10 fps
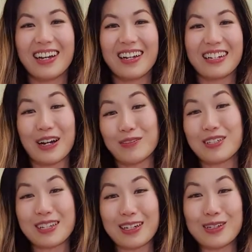Now, I've
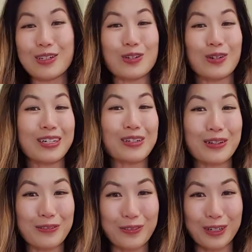decided to join in on
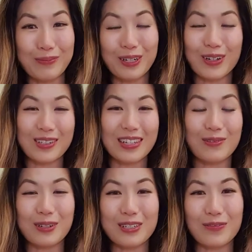the fun because it
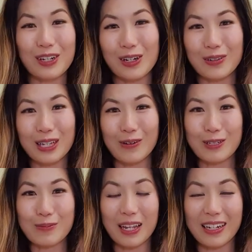was a video that I
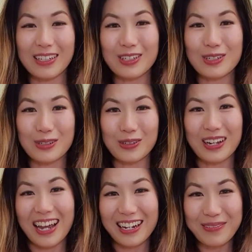was planning to do
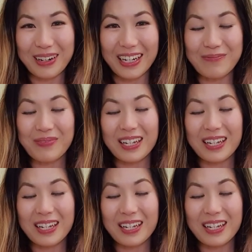anyway.